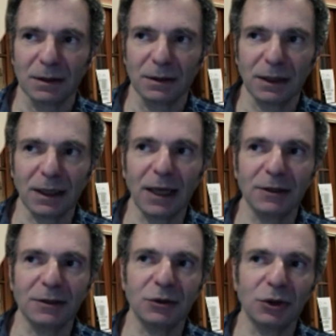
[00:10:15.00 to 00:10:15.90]

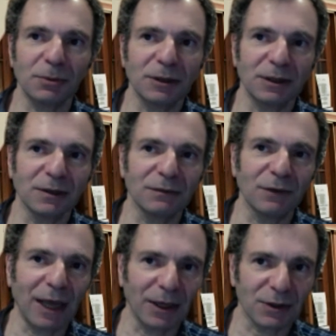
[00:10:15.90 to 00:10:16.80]
determine in
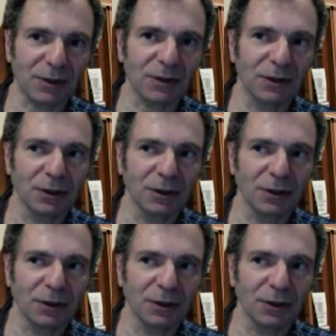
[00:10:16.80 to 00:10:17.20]
advance